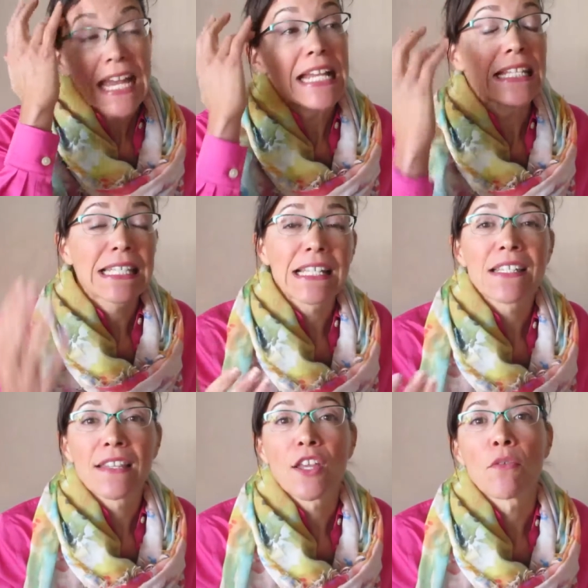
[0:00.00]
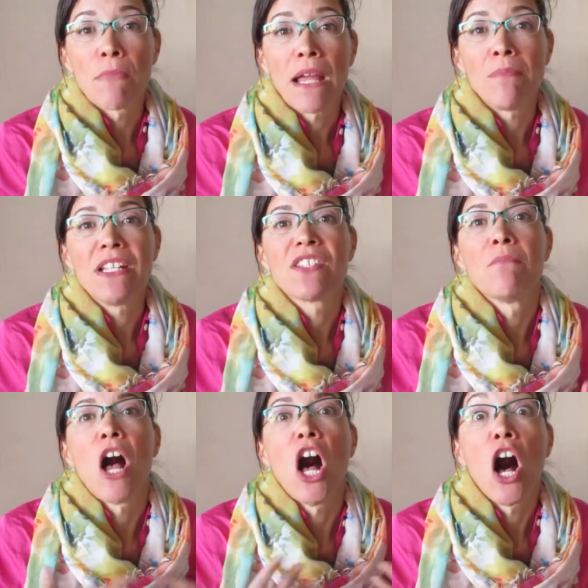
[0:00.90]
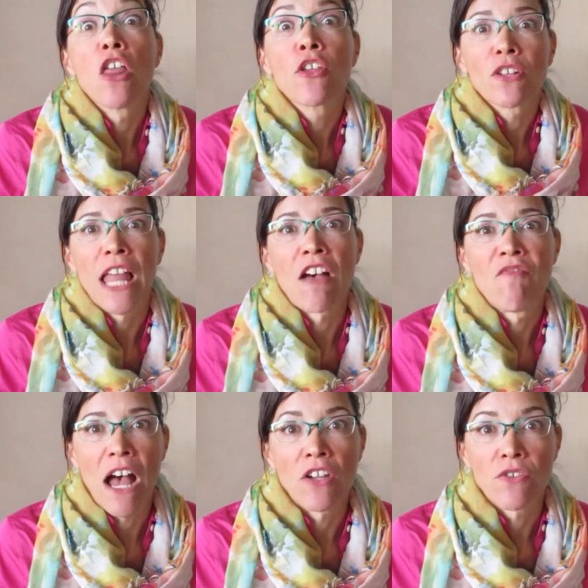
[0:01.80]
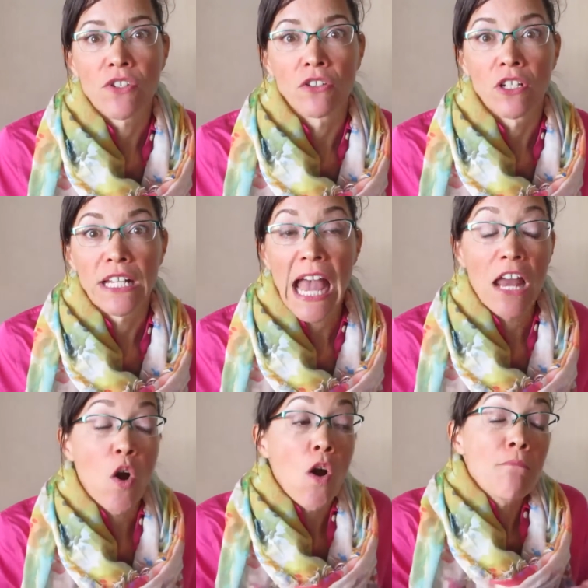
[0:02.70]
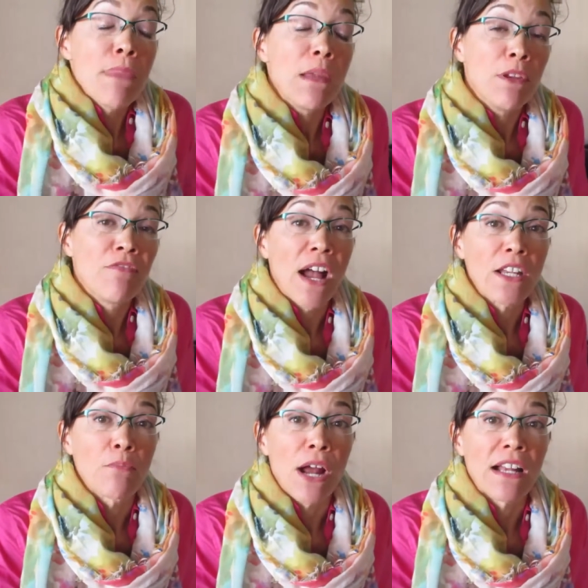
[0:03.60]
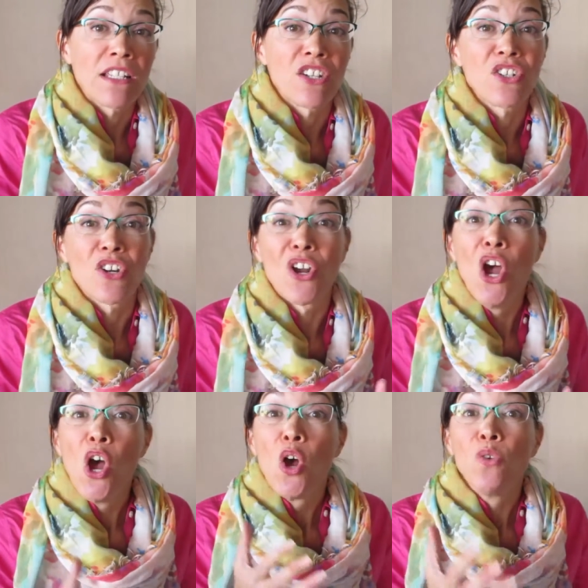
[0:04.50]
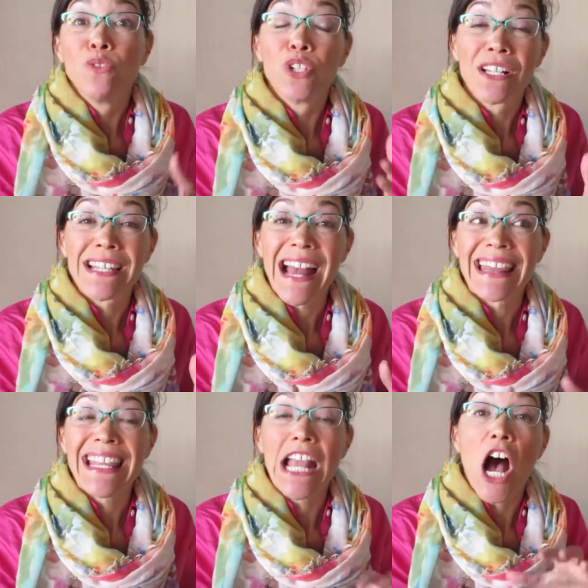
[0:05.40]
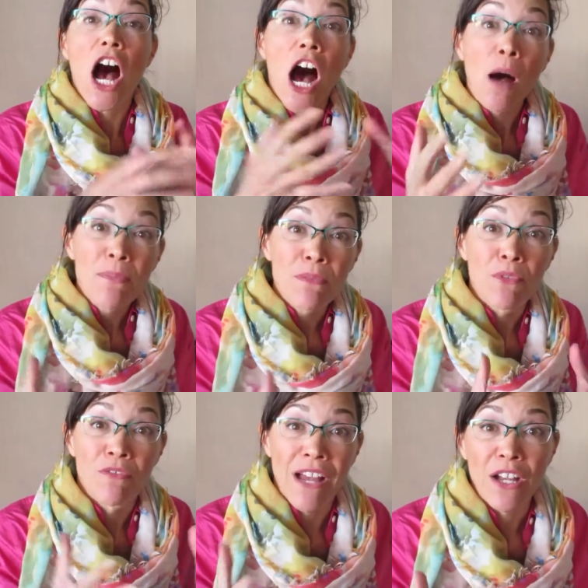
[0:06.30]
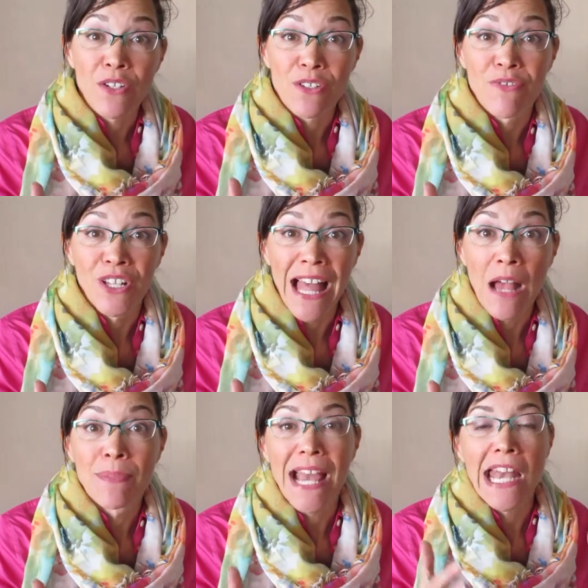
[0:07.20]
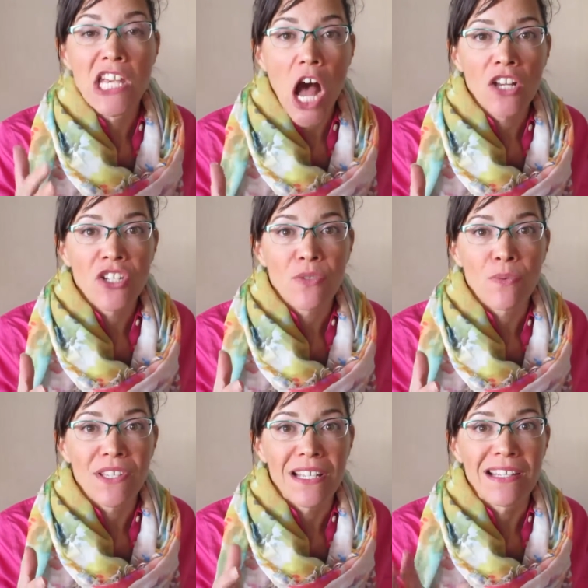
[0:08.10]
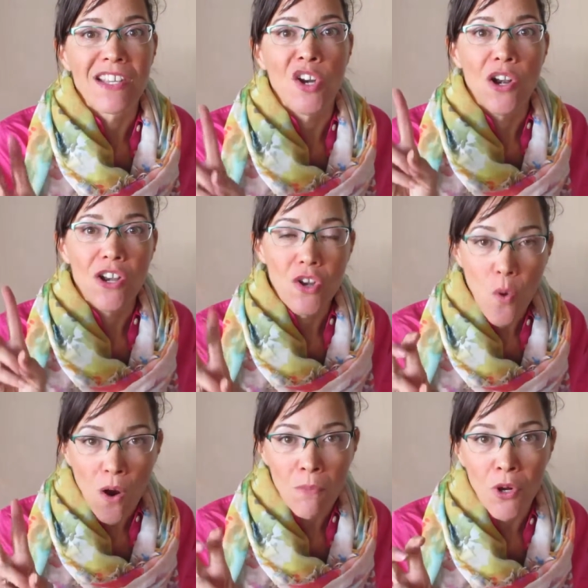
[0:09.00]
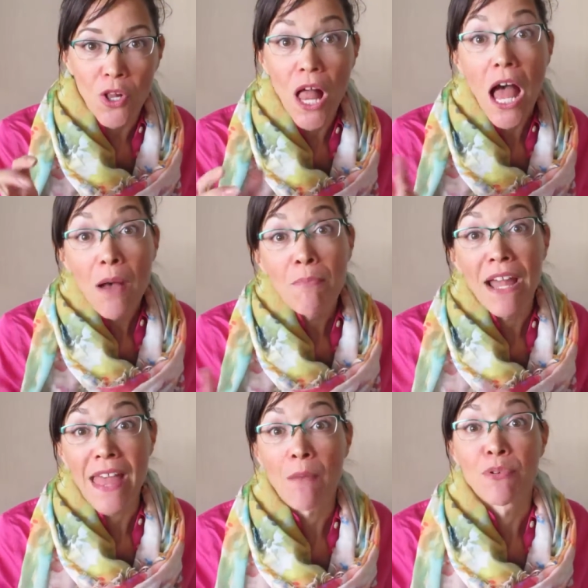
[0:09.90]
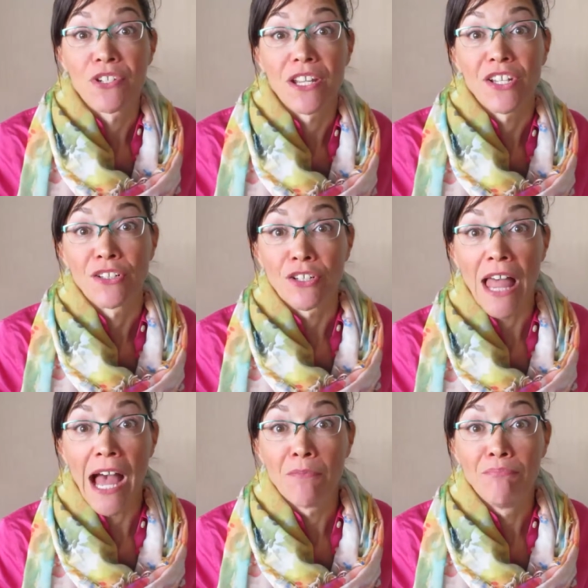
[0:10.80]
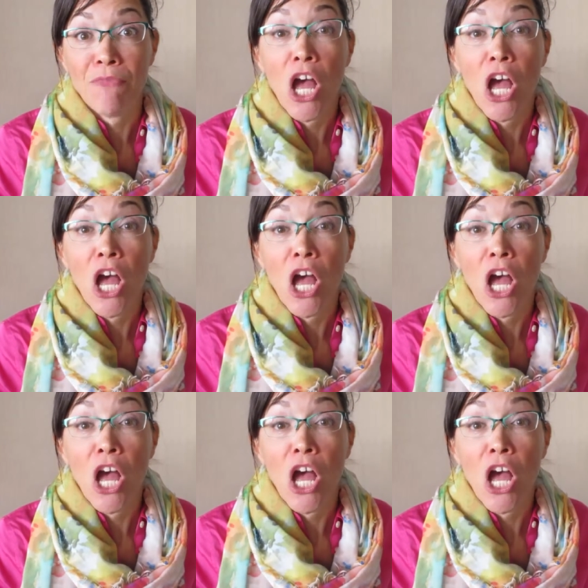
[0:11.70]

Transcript: insist that there might be some other lab values to look at, or maybe find a practitioner who looks at the optimal values for labs and not just what's considered normal by that particular lab.